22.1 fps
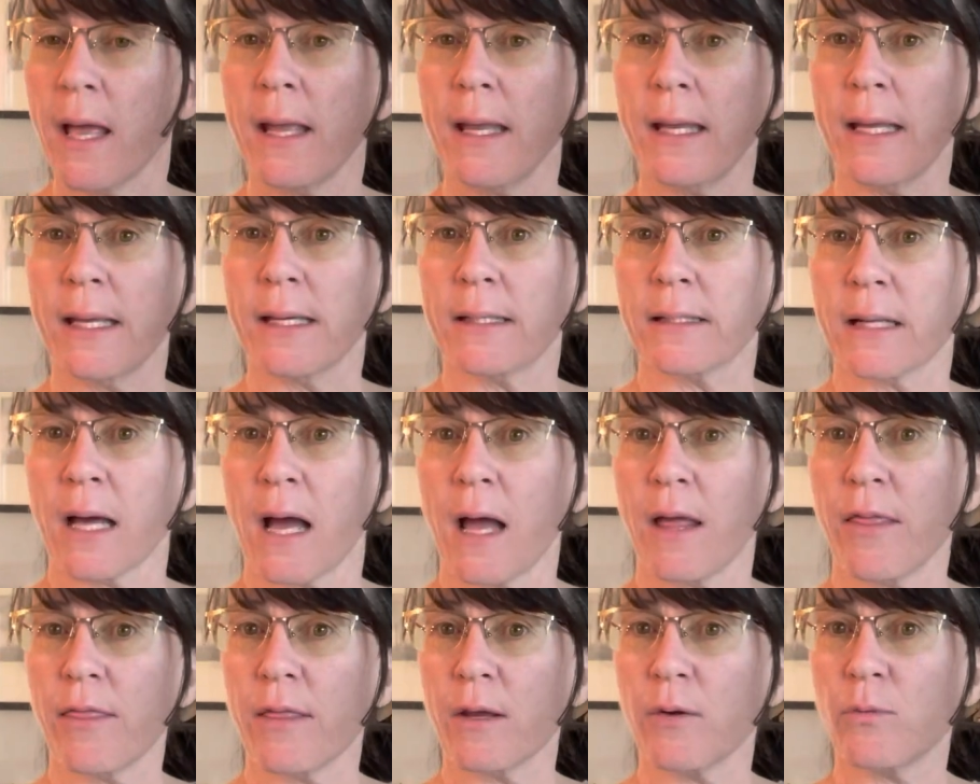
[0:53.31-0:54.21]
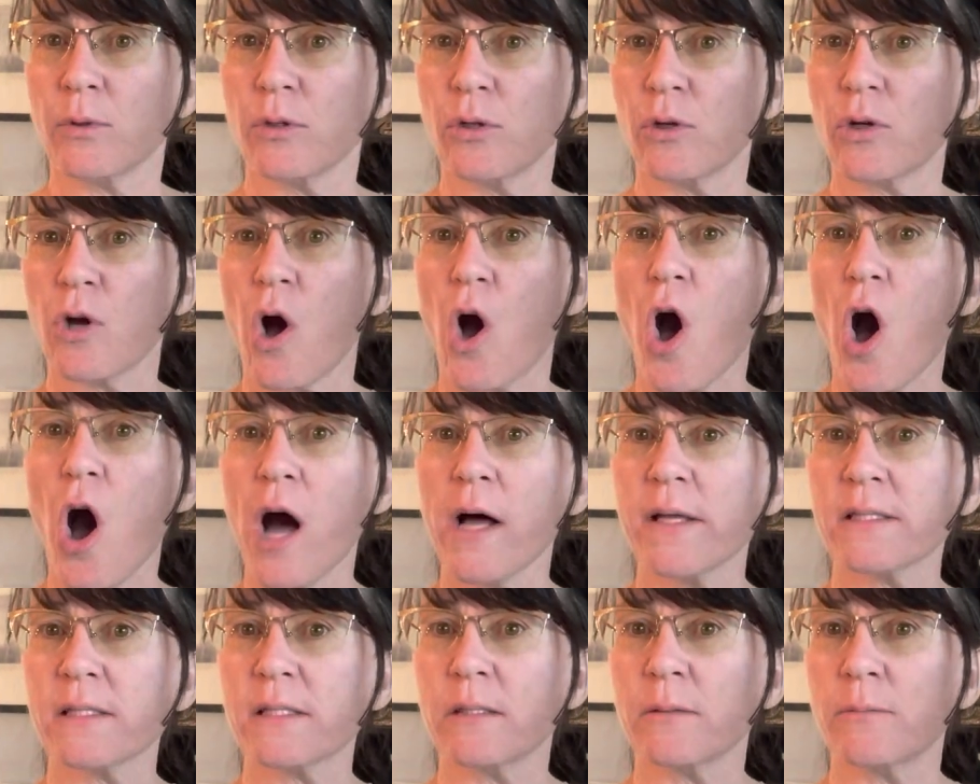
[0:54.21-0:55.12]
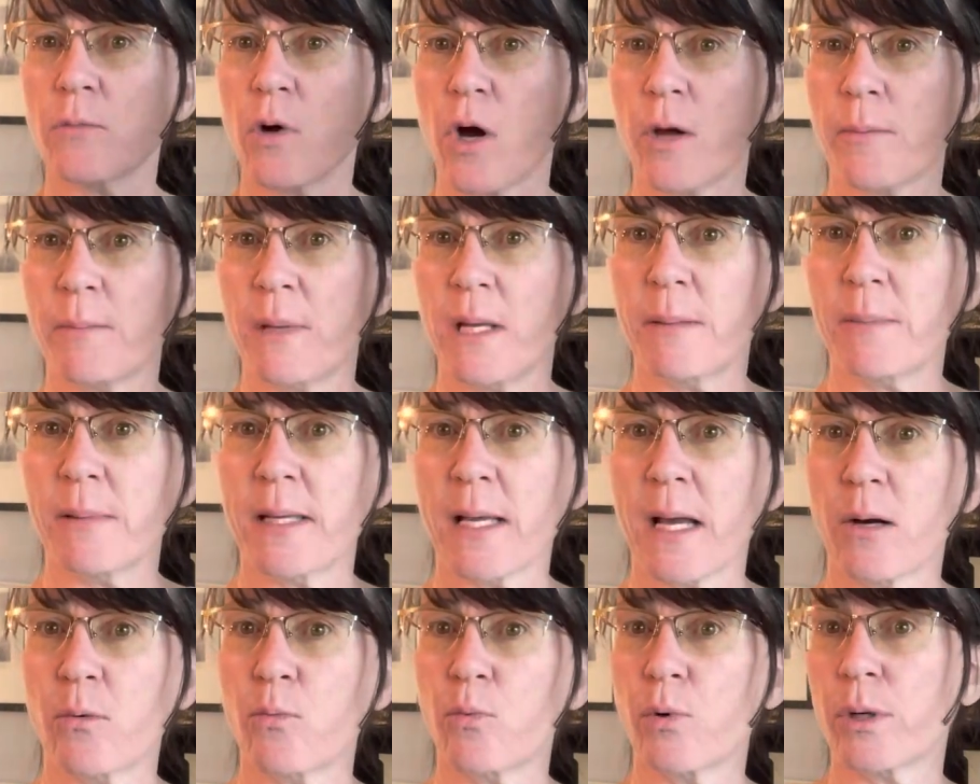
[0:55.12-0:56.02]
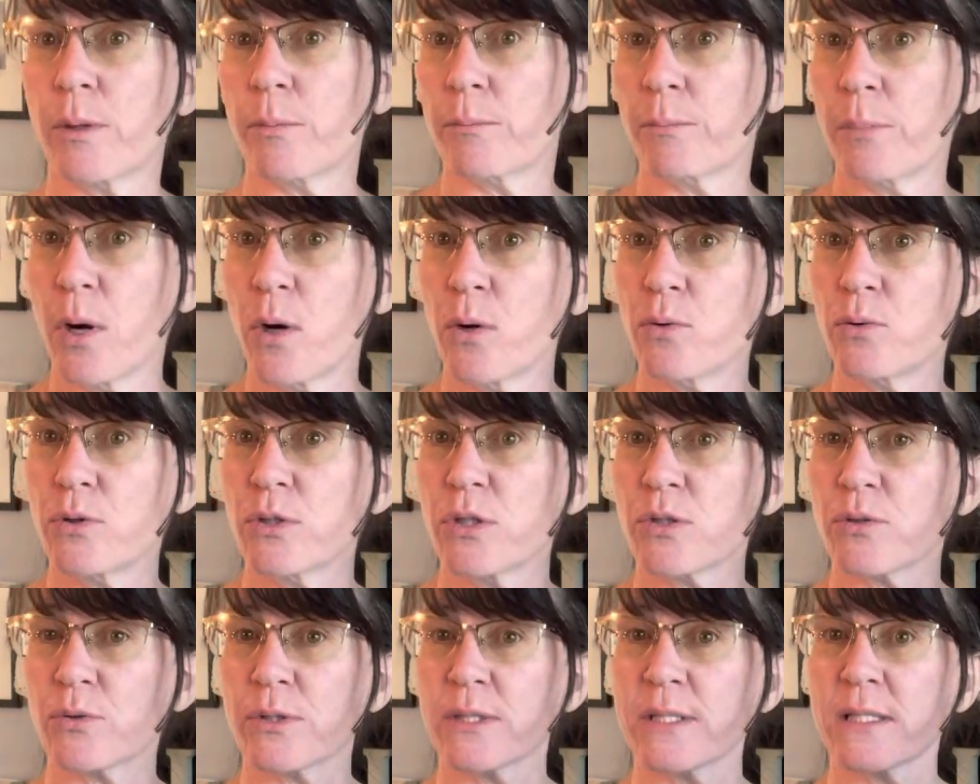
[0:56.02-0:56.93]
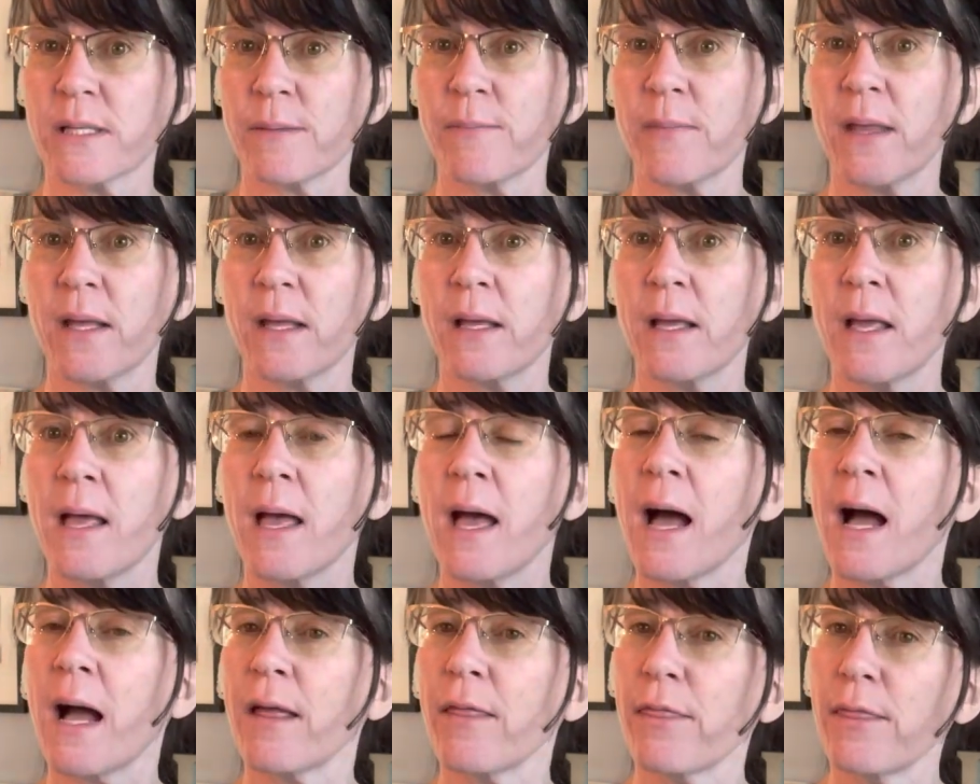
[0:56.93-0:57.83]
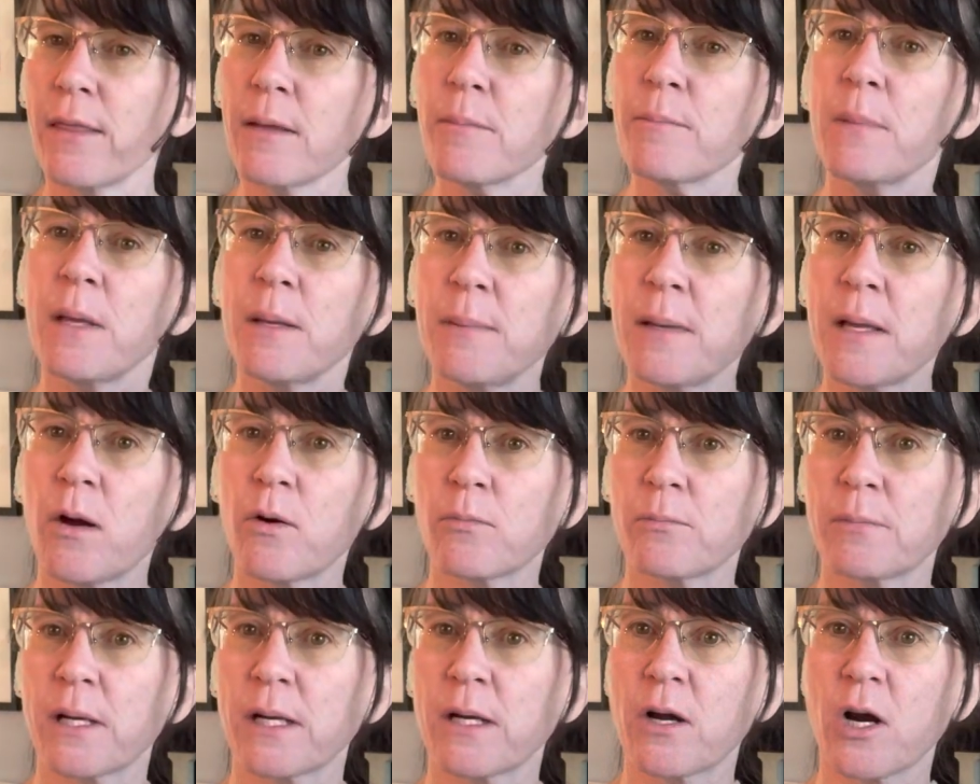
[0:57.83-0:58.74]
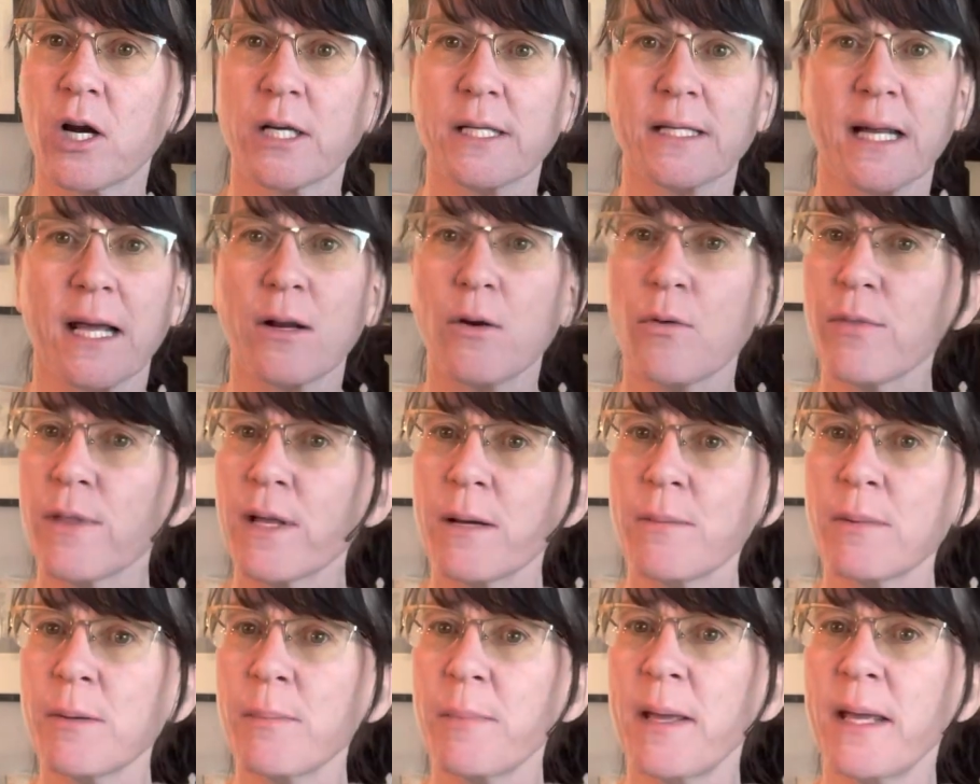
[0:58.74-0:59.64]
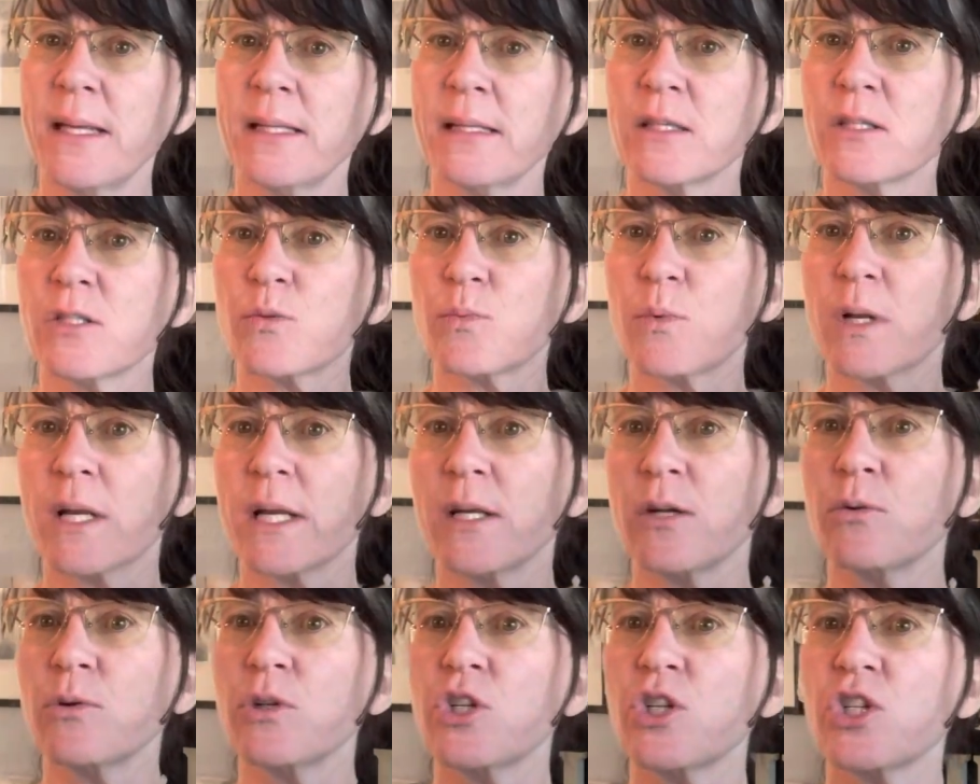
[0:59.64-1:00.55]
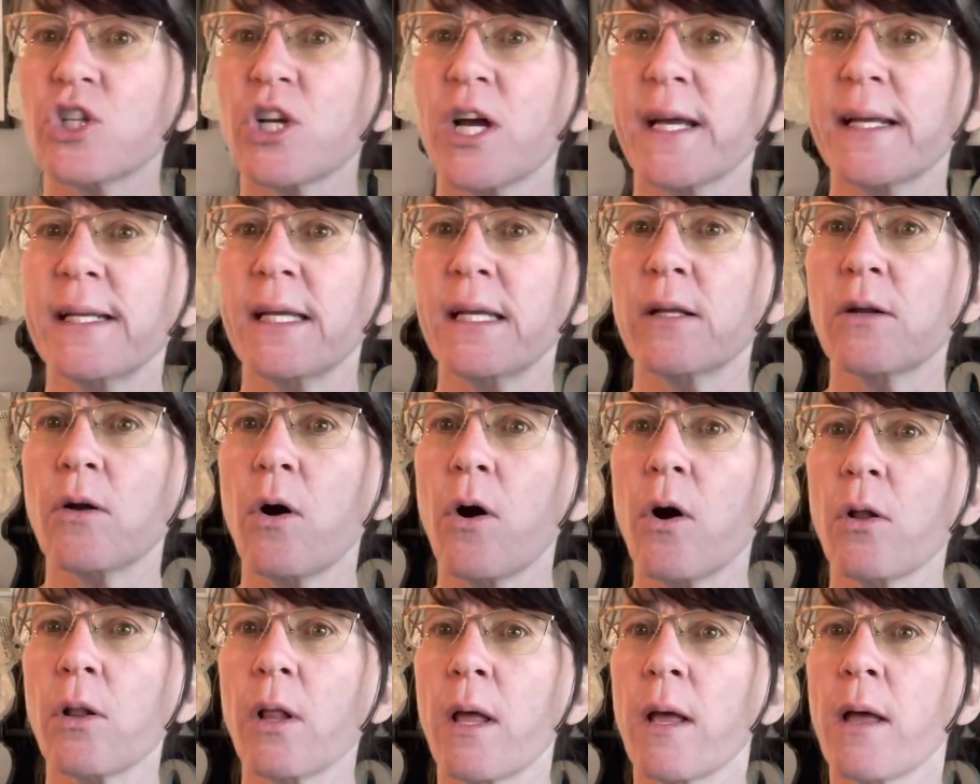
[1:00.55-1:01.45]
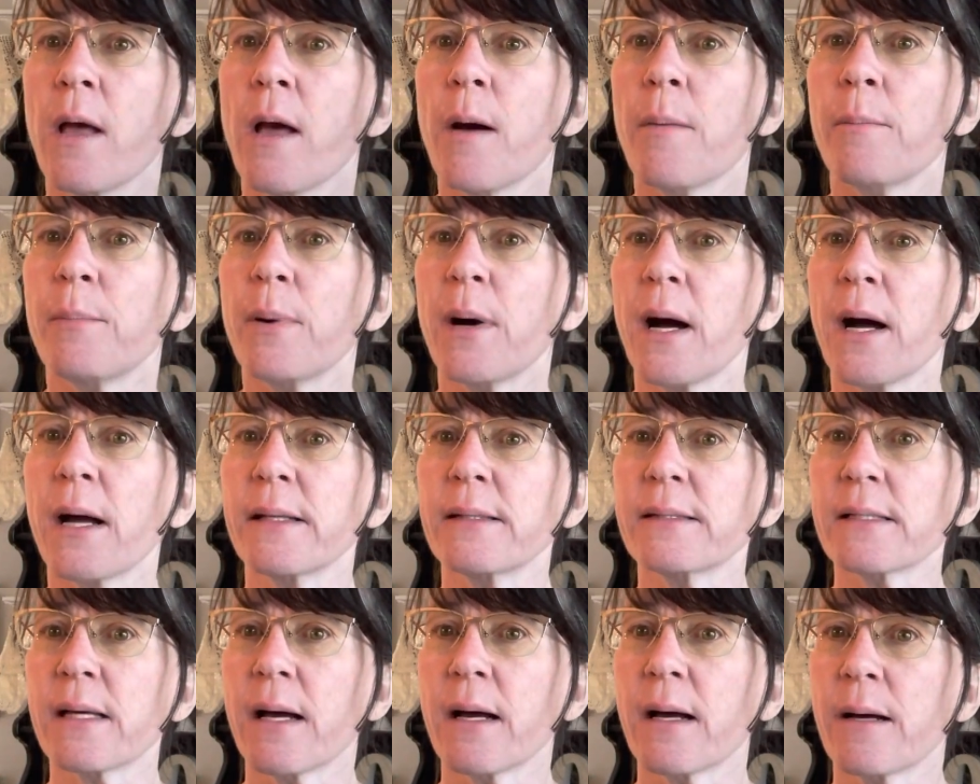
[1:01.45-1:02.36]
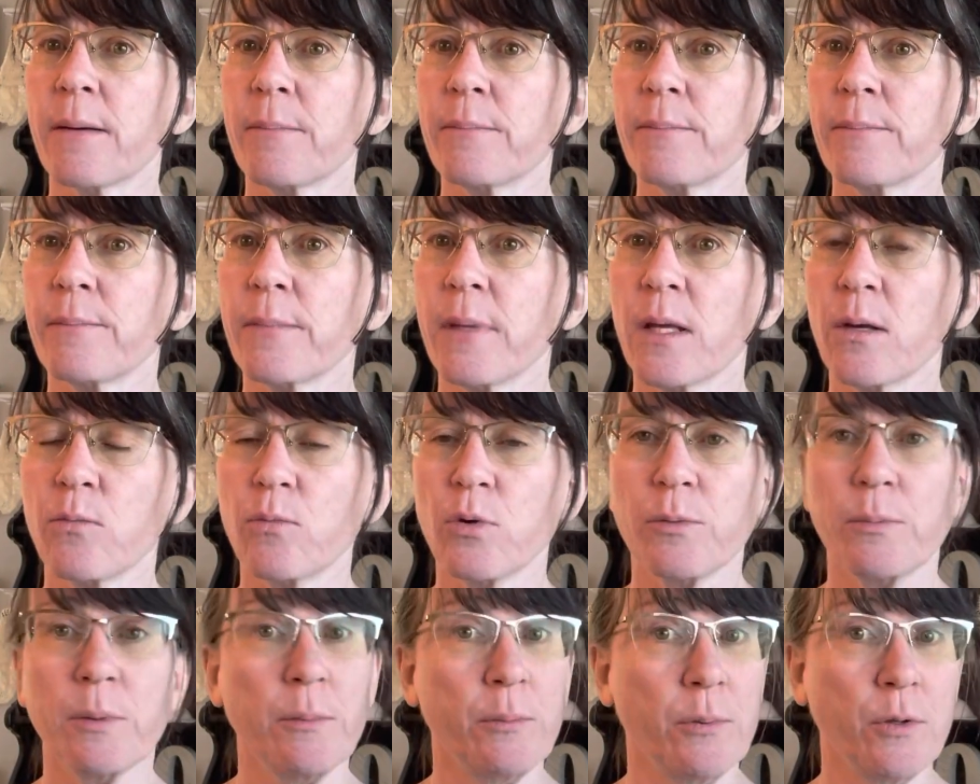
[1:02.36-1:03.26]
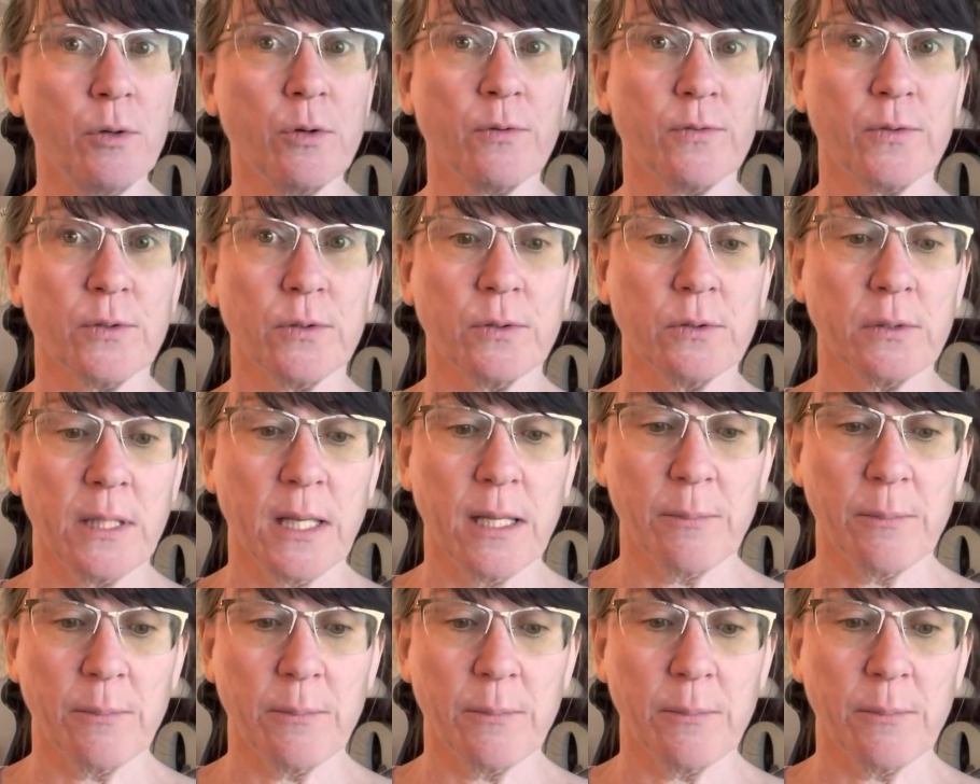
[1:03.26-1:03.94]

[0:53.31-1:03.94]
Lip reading: And I think would look awesome on maybe a wooden post or something. I think maybe out in my garden. I don't think I'm gonna paint this one. I know it's shiny and all, but it would be beautiful in